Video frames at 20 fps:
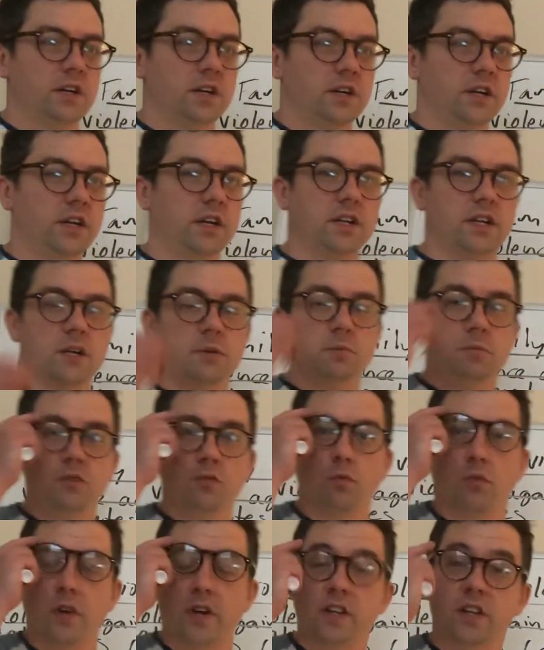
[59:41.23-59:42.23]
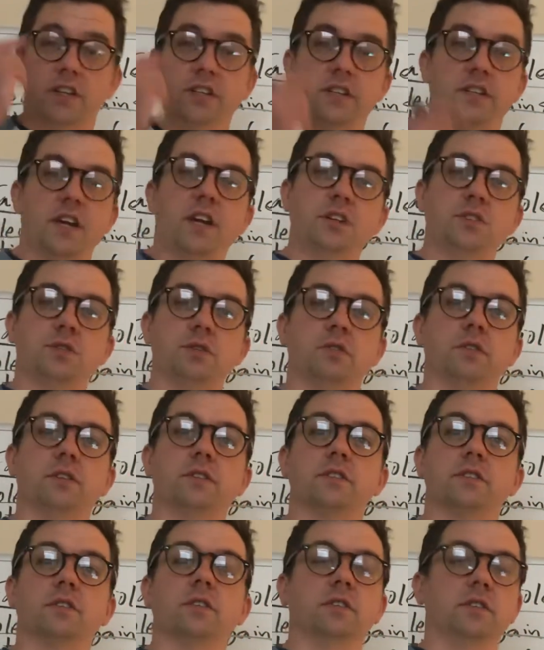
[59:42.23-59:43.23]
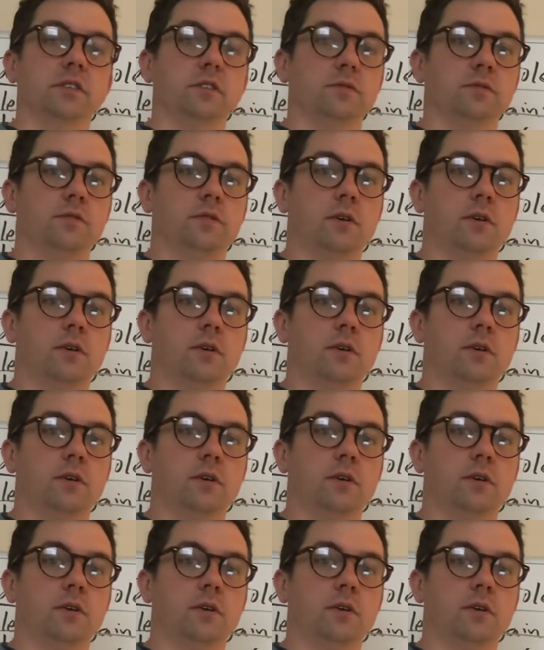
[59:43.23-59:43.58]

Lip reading: it can be really dangerous to leave.